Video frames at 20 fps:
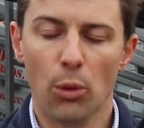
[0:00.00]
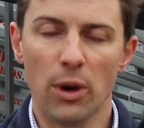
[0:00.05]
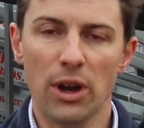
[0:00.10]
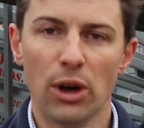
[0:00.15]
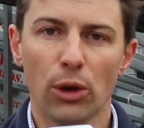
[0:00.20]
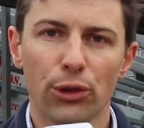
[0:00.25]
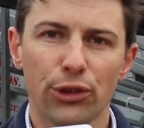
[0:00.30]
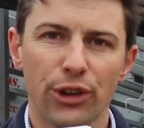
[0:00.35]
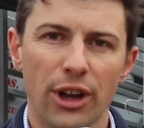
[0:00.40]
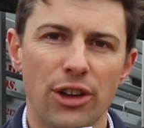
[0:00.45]

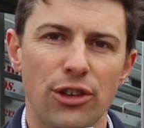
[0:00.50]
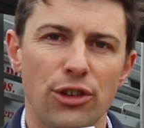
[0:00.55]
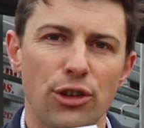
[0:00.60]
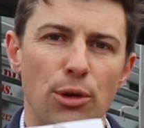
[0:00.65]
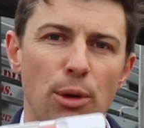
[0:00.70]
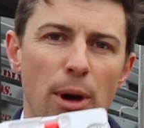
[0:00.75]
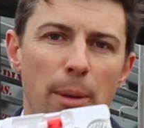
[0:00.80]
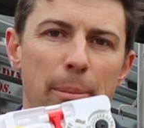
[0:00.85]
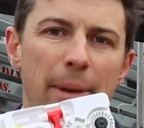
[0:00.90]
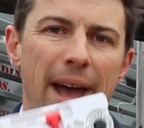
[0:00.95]
We also
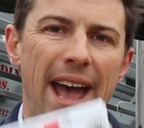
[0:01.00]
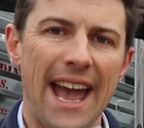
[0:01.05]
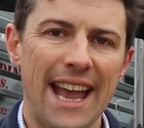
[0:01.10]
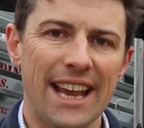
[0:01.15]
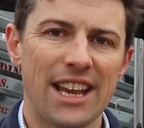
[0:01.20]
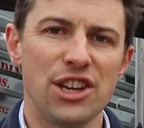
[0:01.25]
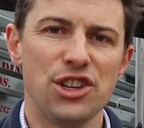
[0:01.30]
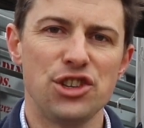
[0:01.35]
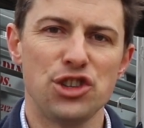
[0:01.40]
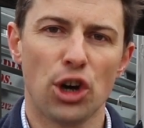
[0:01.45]
do a
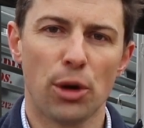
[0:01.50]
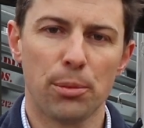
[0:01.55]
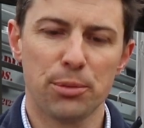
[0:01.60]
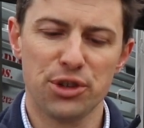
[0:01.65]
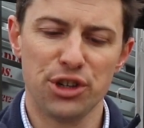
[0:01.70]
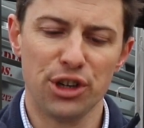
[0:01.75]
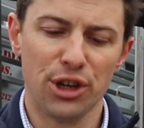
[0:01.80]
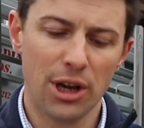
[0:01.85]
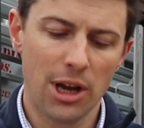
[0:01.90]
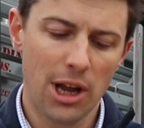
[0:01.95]
package
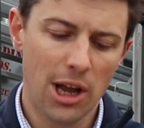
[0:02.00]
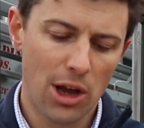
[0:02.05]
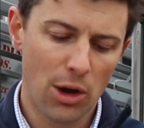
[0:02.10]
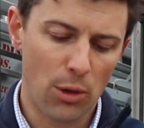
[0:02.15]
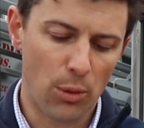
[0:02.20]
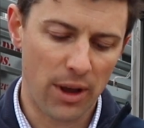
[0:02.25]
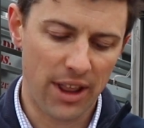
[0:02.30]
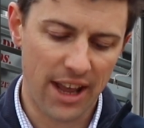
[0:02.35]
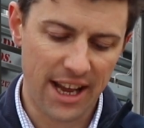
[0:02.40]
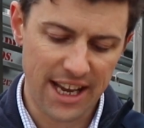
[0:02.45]
option
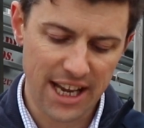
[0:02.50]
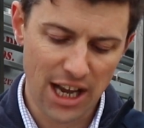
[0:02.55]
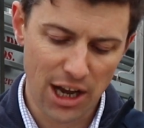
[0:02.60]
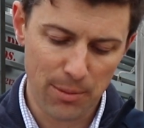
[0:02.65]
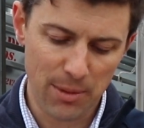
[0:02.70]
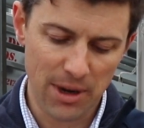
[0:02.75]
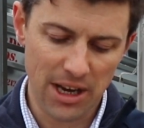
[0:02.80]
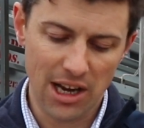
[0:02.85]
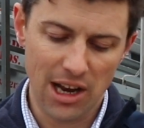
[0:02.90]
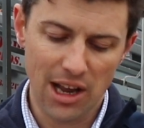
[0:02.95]
where they
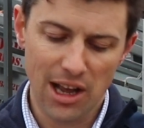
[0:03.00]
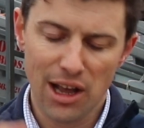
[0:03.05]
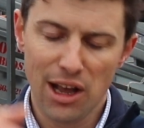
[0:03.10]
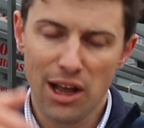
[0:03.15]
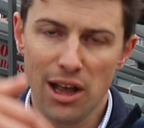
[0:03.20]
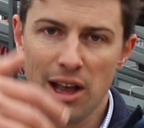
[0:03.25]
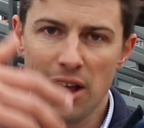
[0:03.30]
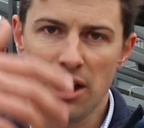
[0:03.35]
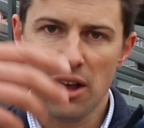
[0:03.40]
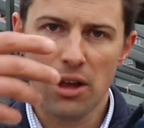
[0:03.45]
come in
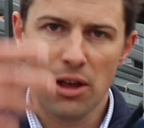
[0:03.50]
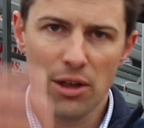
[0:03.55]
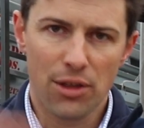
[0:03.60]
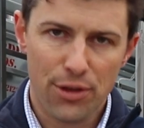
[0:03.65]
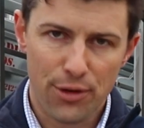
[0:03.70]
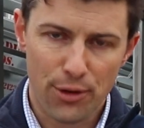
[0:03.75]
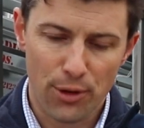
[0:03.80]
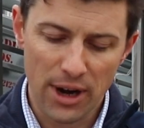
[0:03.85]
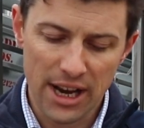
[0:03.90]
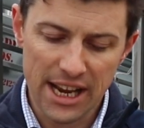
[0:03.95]

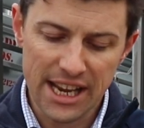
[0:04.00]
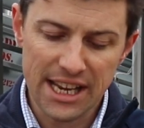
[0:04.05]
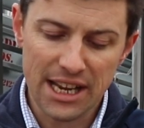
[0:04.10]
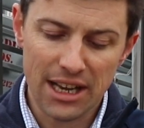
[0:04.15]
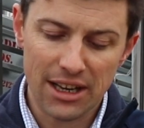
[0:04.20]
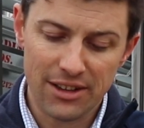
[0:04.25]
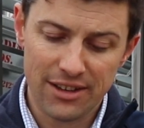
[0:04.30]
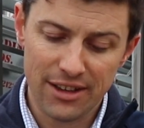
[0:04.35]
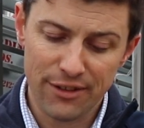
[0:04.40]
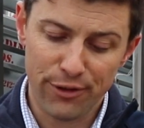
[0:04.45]

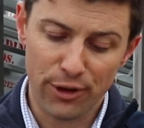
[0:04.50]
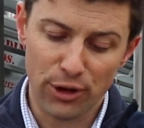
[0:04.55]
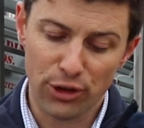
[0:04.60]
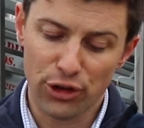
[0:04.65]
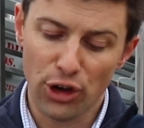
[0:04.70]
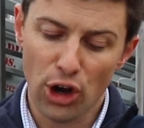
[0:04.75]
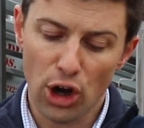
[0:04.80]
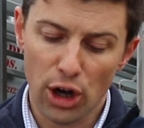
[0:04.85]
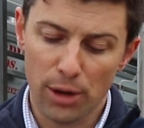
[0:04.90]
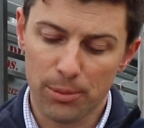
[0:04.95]
3
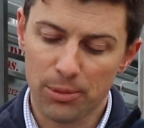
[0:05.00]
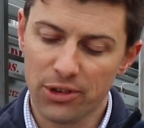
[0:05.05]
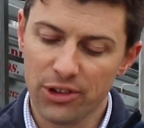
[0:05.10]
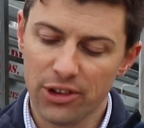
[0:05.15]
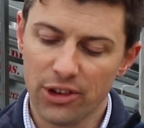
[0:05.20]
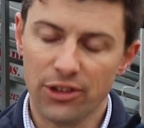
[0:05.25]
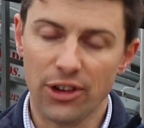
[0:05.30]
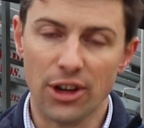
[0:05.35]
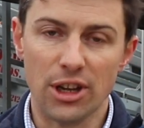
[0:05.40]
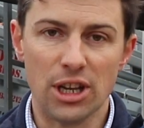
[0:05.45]
different
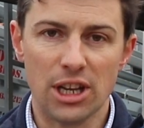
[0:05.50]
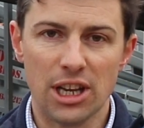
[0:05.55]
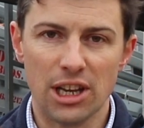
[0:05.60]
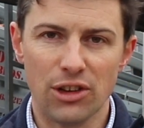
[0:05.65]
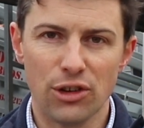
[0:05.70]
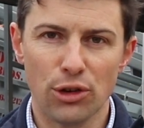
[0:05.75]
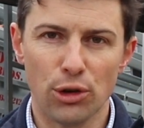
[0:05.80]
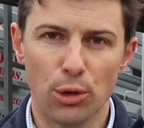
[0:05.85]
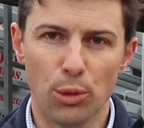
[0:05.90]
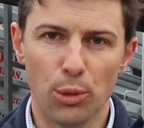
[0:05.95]
types, so you
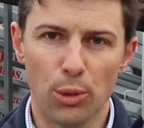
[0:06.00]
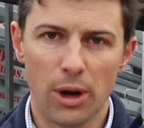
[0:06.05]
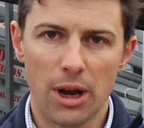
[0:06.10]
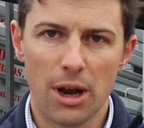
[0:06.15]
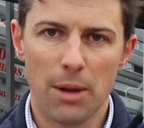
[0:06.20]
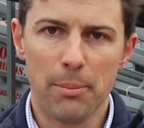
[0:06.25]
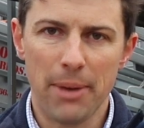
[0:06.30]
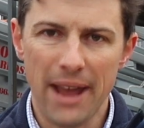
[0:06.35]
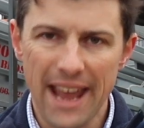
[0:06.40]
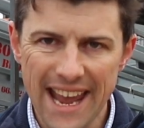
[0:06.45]
can do it
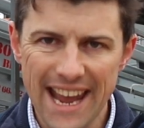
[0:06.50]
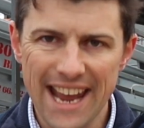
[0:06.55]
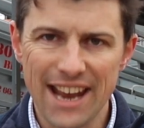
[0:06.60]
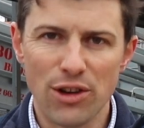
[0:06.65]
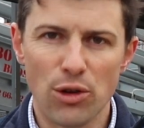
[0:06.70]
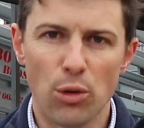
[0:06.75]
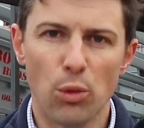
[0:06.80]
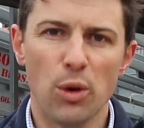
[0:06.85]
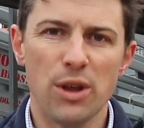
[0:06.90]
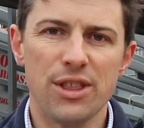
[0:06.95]

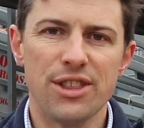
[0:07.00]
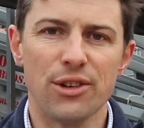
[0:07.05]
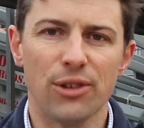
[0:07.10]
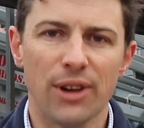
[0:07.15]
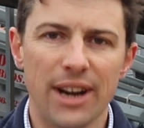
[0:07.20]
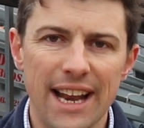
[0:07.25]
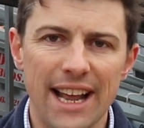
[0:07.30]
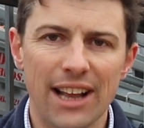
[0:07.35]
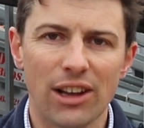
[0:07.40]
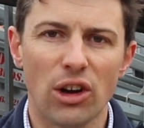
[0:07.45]
paired with
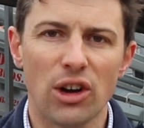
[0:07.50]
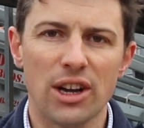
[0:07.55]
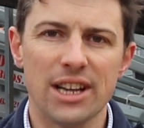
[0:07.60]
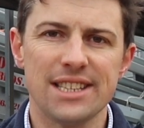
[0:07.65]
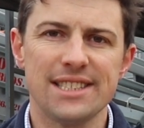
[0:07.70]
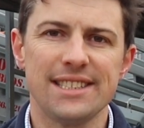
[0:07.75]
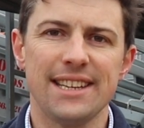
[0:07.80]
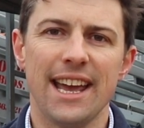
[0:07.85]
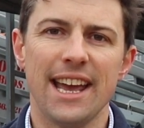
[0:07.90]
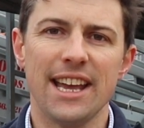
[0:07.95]
your
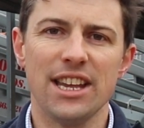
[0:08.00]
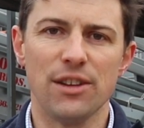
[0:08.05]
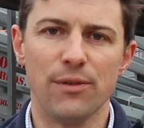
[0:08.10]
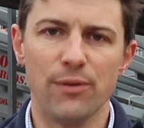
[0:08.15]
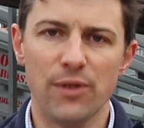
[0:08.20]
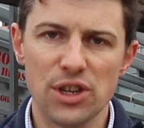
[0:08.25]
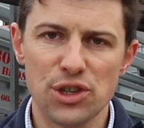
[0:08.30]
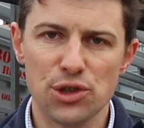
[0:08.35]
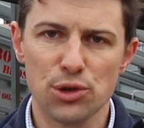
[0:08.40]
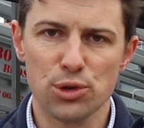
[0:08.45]
NLIS tag,
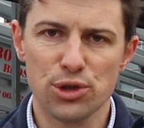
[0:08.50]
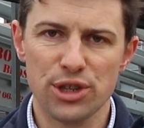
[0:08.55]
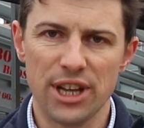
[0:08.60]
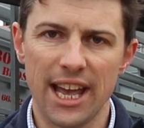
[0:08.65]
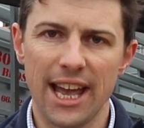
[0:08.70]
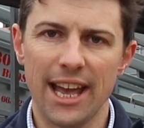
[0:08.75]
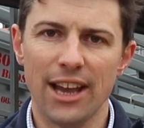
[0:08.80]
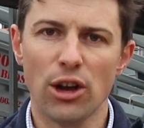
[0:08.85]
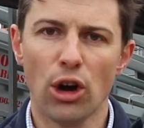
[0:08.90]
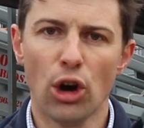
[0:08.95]
your visual
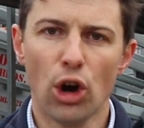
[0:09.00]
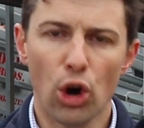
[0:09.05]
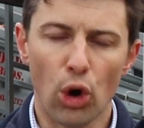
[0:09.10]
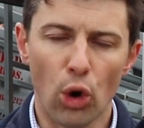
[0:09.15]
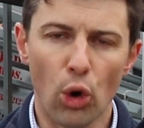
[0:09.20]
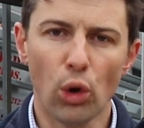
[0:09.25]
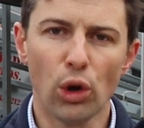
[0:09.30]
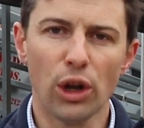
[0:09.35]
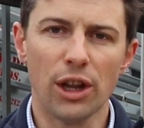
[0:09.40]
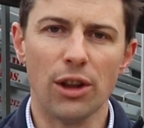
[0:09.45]
tag,
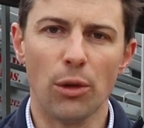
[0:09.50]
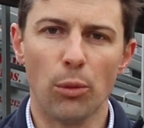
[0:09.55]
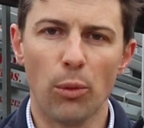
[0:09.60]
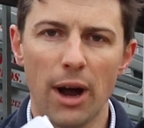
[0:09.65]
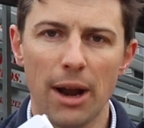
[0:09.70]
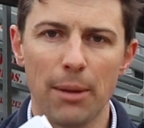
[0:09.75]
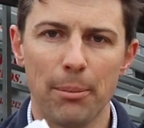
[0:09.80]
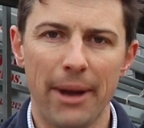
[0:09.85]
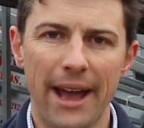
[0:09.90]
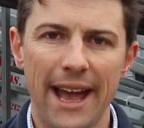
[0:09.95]
all in the
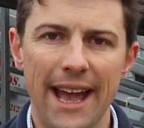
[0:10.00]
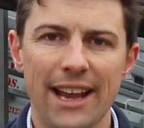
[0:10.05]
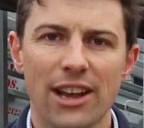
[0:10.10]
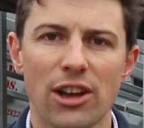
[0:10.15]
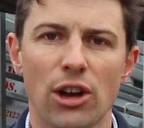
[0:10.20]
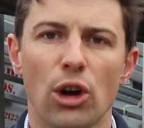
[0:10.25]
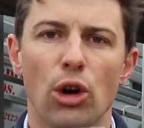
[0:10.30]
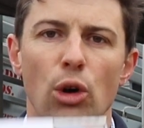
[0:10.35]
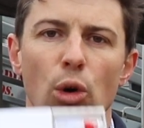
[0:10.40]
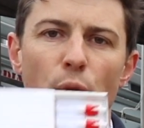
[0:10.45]
one pack,
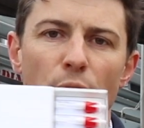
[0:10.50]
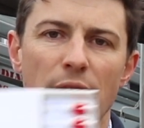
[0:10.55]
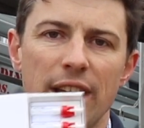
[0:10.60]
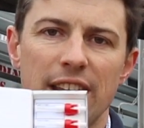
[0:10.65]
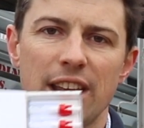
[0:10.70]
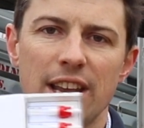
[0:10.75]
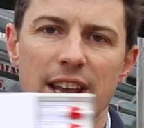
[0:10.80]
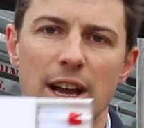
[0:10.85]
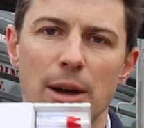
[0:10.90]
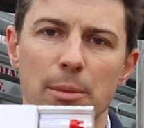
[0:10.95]
or
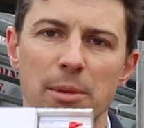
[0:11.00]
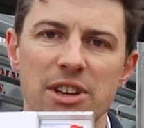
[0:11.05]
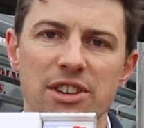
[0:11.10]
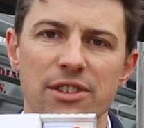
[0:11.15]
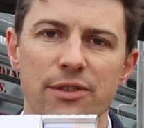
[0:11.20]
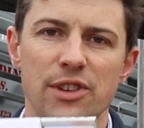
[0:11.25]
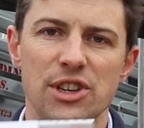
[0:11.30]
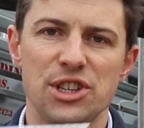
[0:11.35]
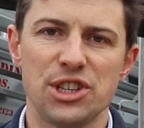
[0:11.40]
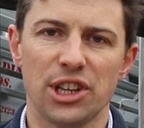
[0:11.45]
they can come
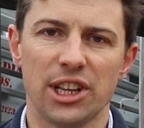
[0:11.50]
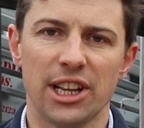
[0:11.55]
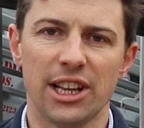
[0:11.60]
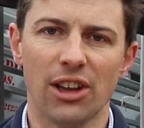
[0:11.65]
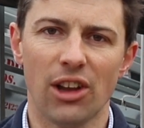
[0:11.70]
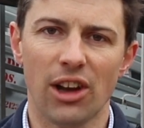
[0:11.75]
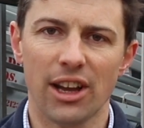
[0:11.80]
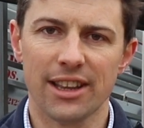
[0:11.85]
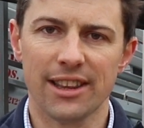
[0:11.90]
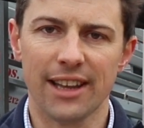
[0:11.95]

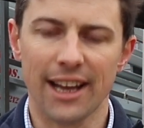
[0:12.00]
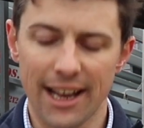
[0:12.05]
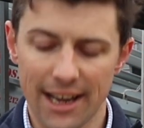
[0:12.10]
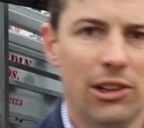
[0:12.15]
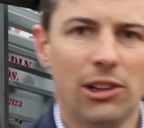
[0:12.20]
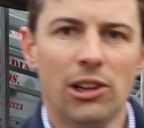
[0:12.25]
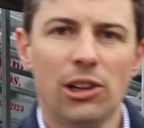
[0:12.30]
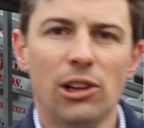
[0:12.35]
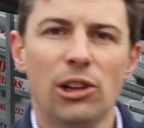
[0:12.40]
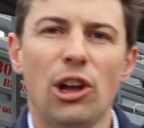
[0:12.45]
individually like that.